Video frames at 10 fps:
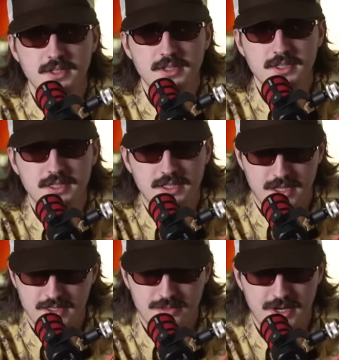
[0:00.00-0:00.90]
an
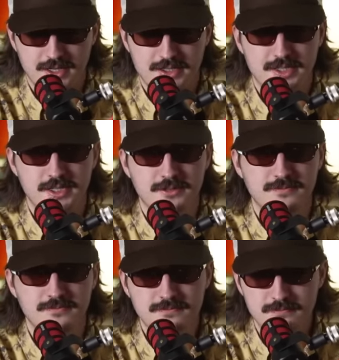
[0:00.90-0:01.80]
Xbox, so
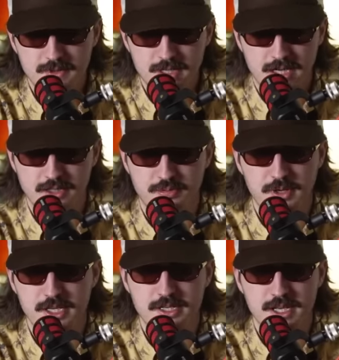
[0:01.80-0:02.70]
oh, I was pretty
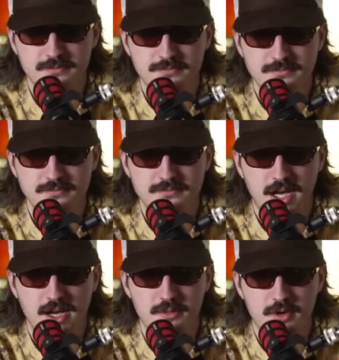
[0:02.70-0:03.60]
set.
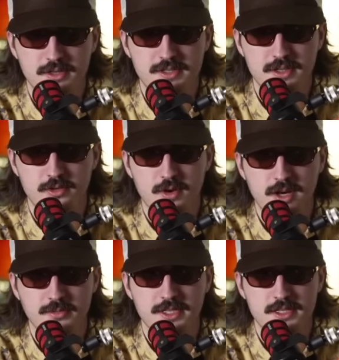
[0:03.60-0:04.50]
I was
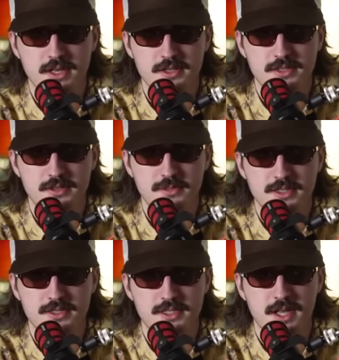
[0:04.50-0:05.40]
incredibly jealous. Like my
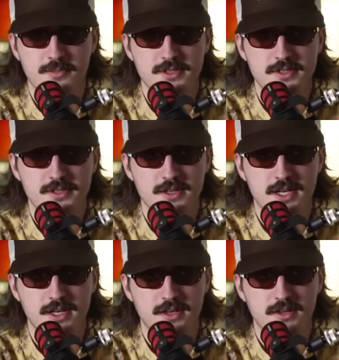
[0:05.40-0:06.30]
stepsister got
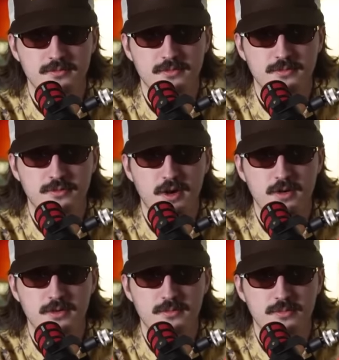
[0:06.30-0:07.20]
a
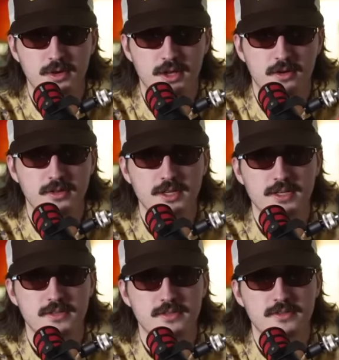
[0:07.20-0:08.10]
phone pretty early
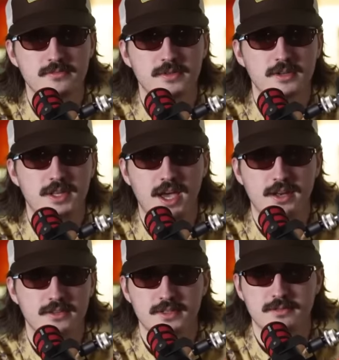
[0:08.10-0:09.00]
because her dad
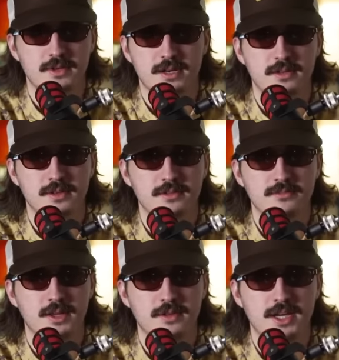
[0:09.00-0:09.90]
is like I don't even
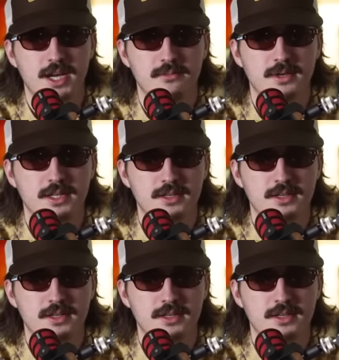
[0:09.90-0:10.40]
know the guy, but